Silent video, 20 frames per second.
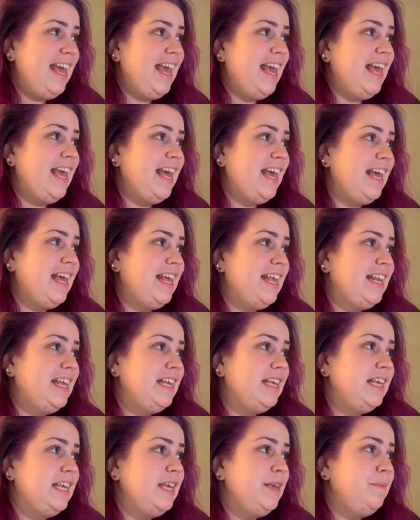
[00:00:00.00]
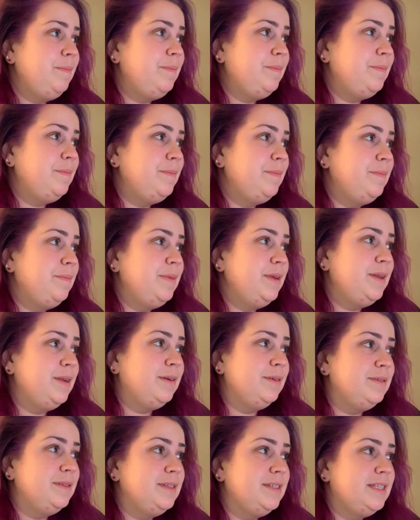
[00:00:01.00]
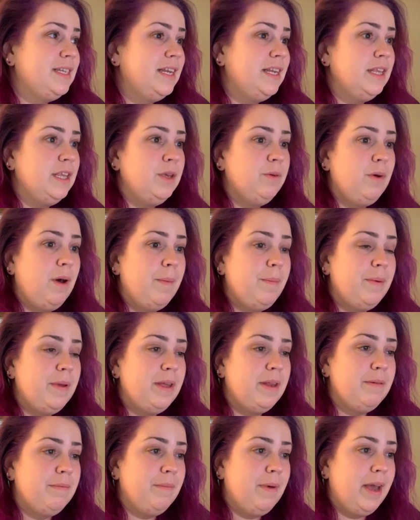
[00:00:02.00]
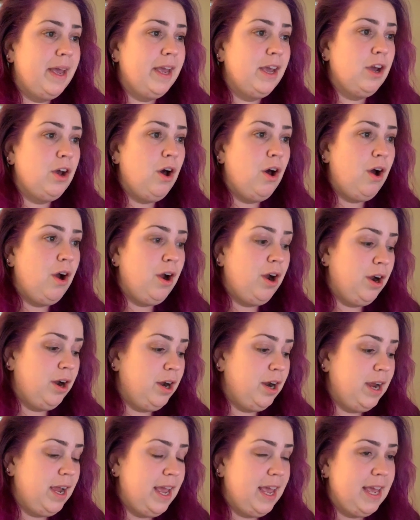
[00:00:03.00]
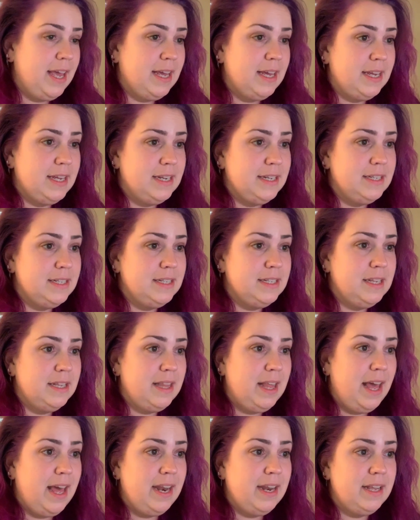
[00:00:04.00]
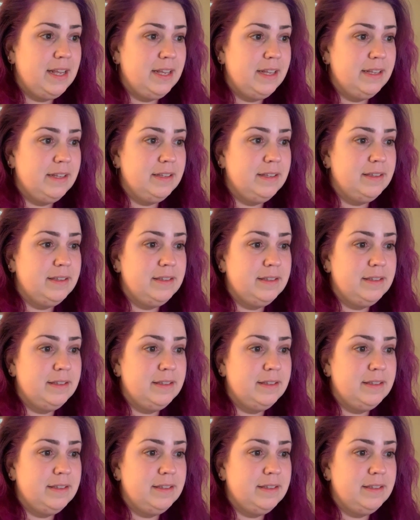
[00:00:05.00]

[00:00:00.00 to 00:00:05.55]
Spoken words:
And I keep setting you up in my car, and that is